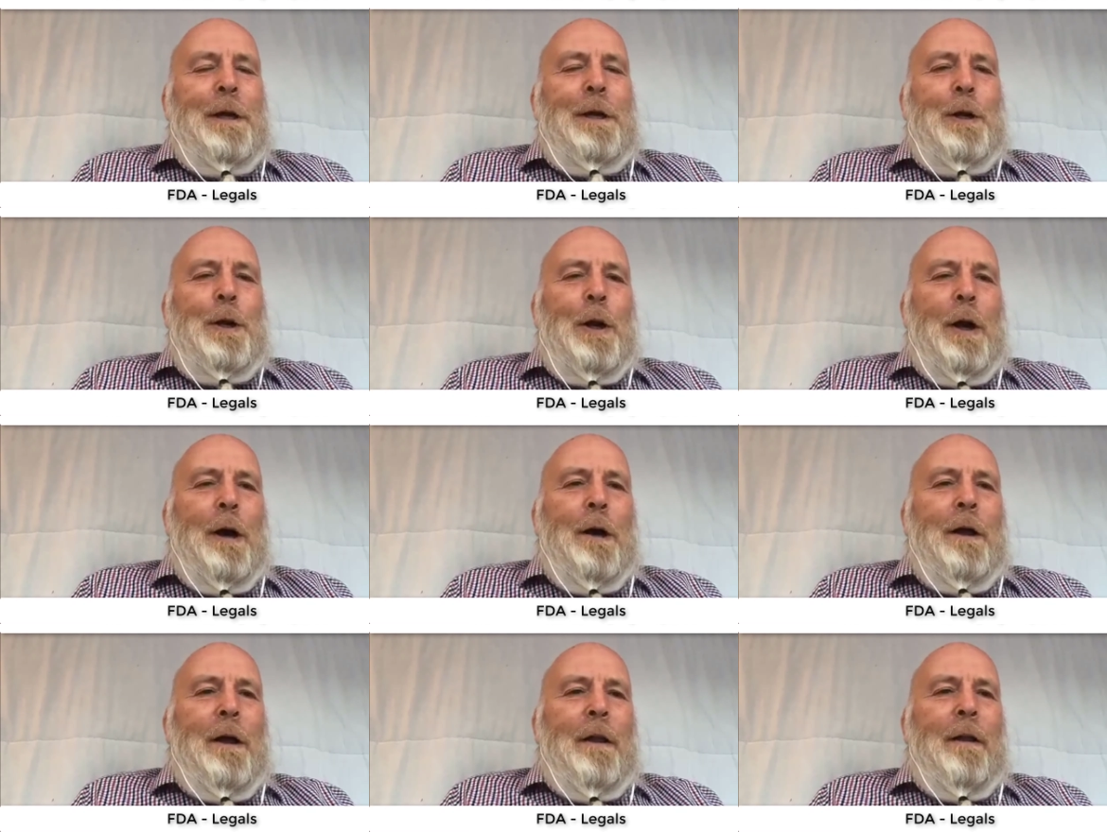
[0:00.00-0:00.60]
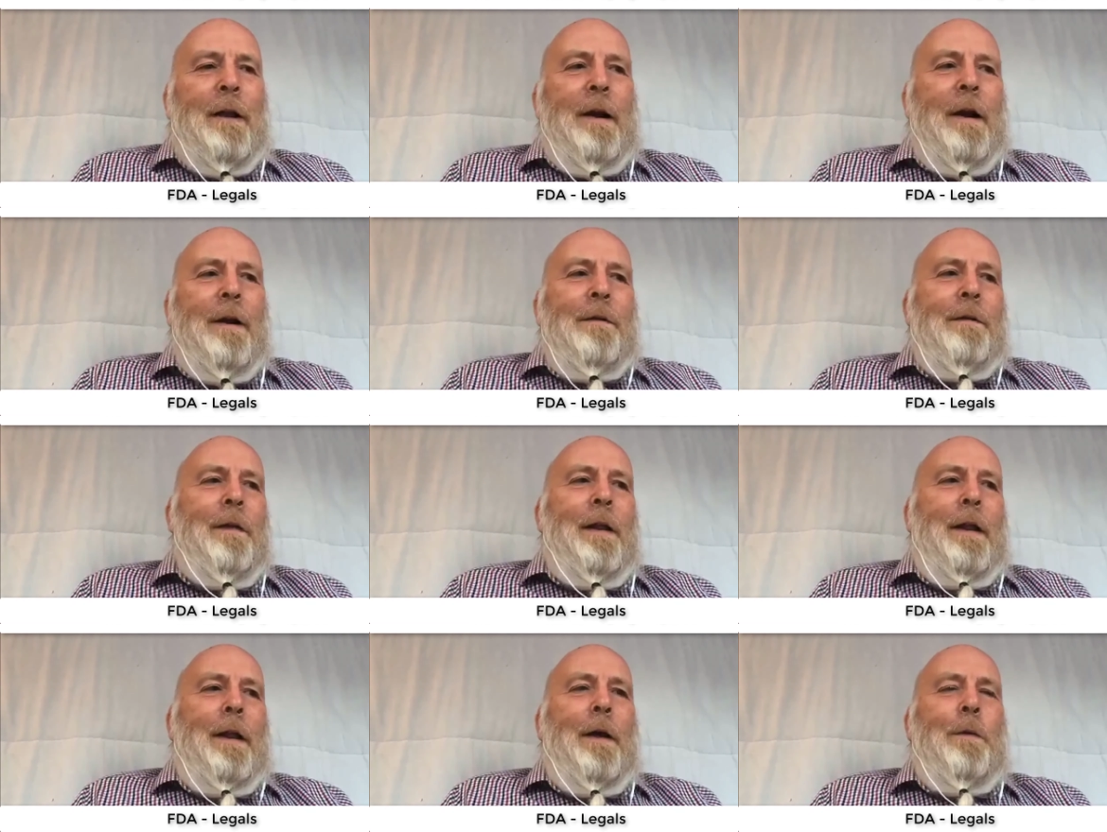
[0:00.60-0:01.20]
You know, they
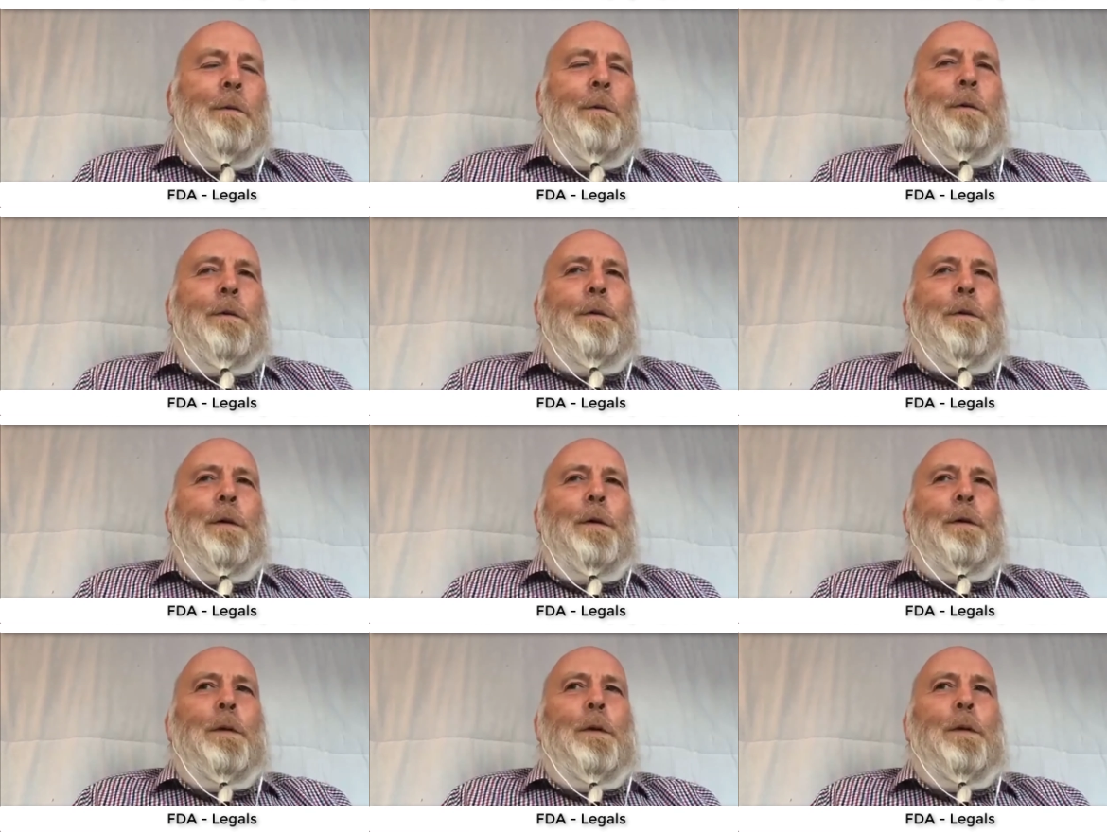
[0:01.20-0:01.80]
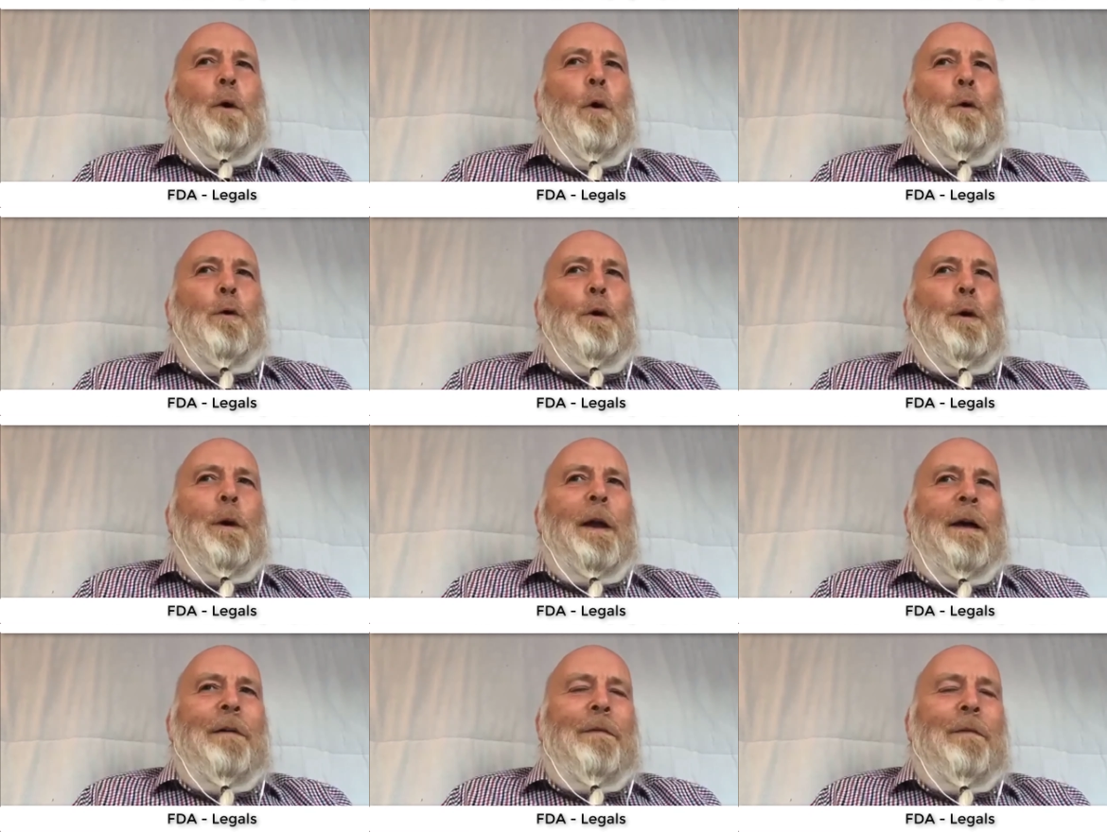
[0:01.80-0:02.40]
don't
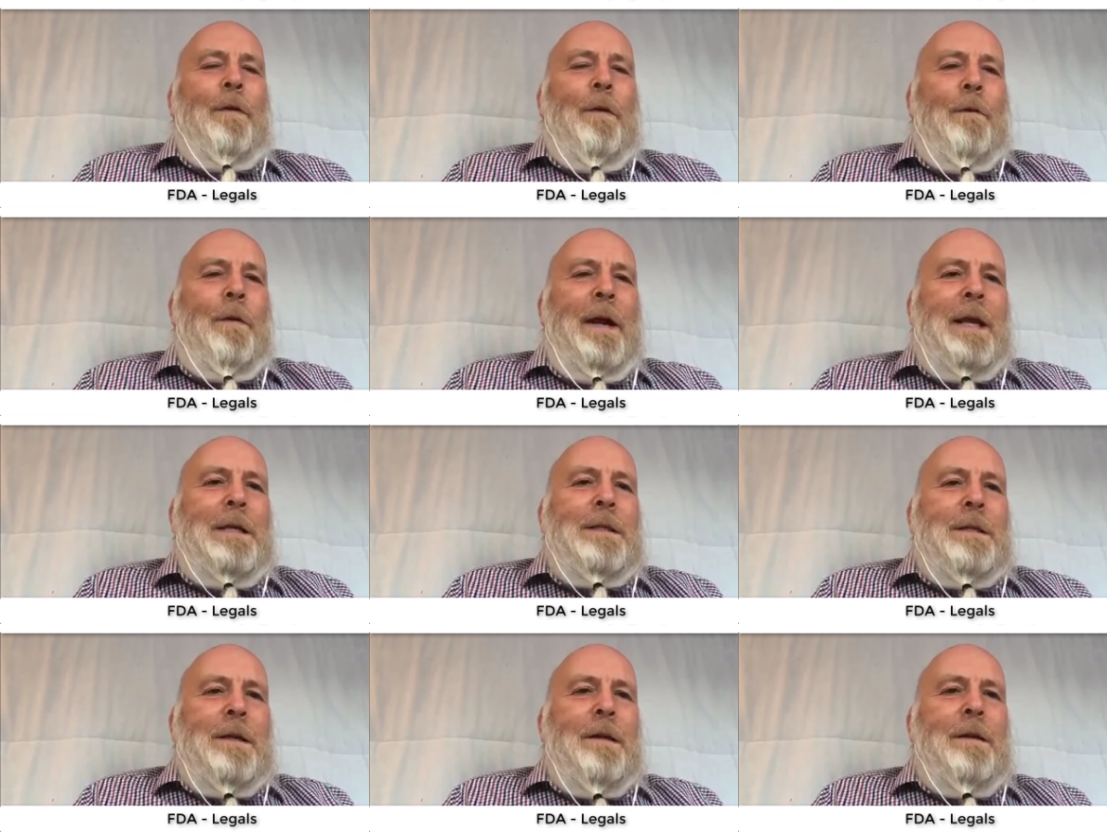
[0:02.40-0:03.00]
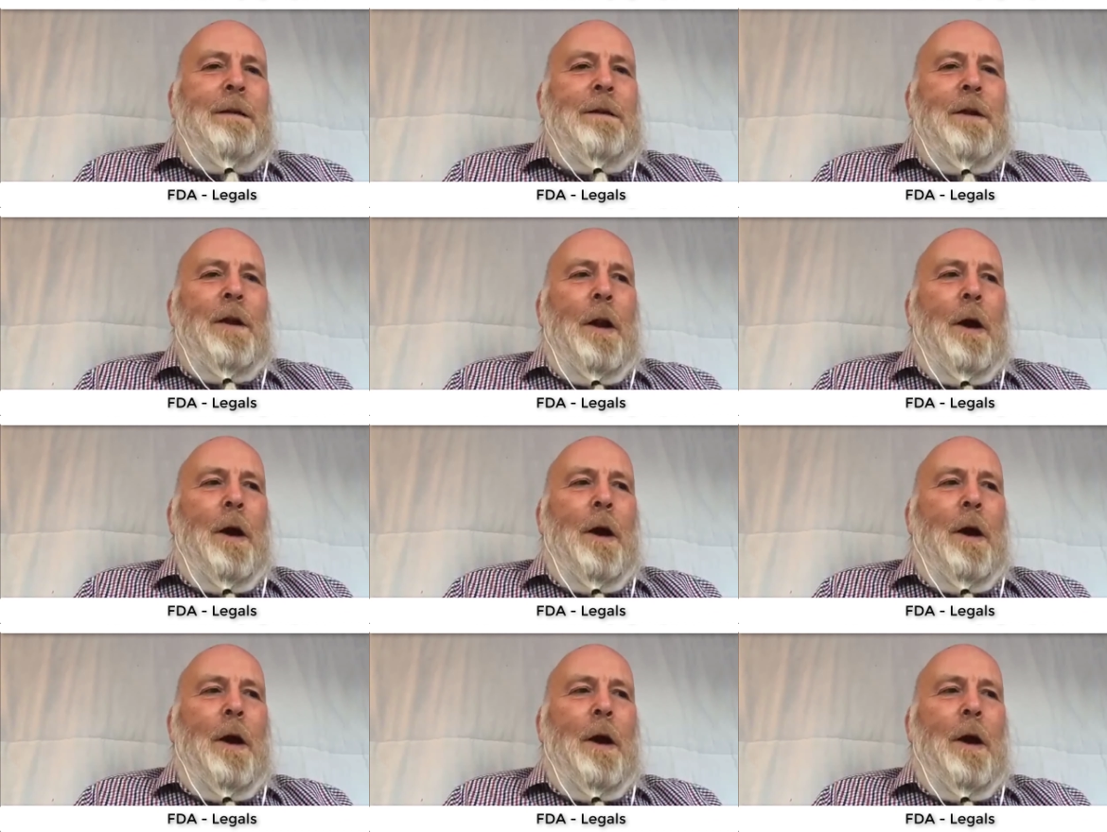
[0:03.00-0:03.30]
do that for a reason.